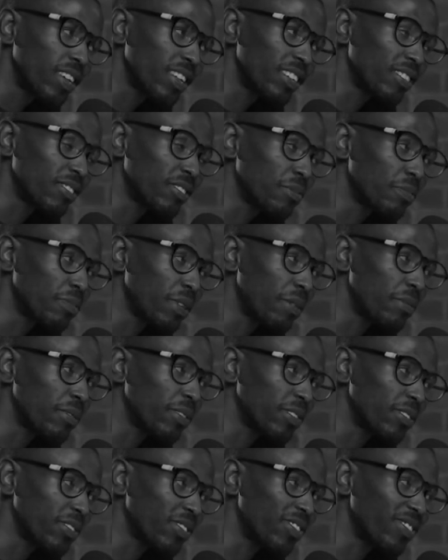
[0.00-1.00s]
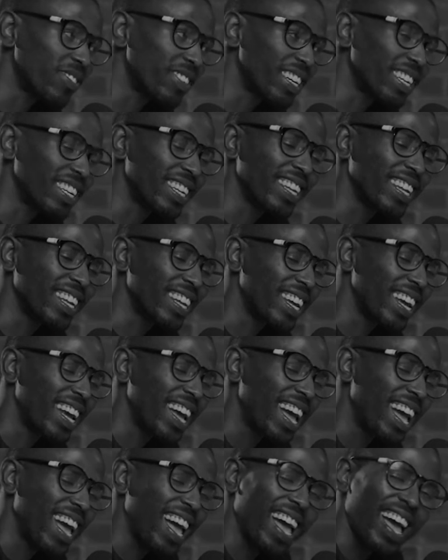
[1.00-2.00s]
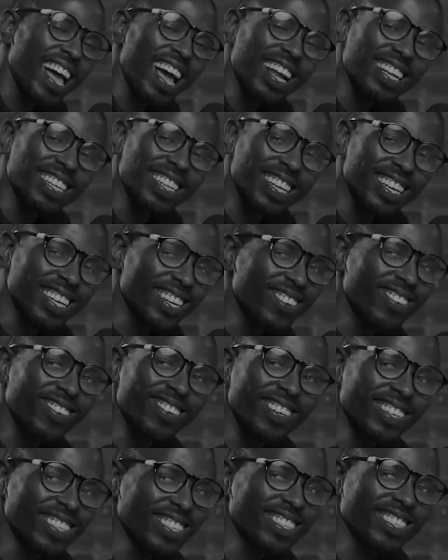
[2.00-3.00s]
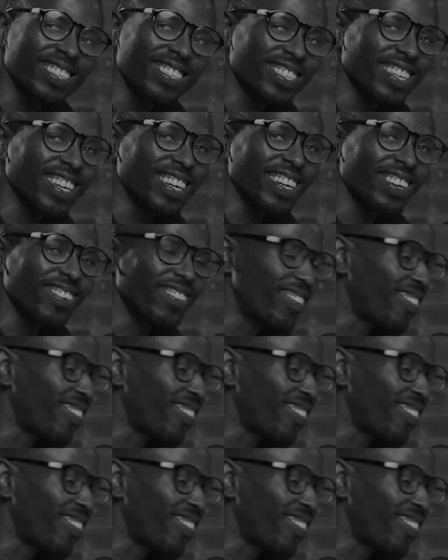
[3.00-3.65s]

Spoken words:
This was primary school. And I didn't know a single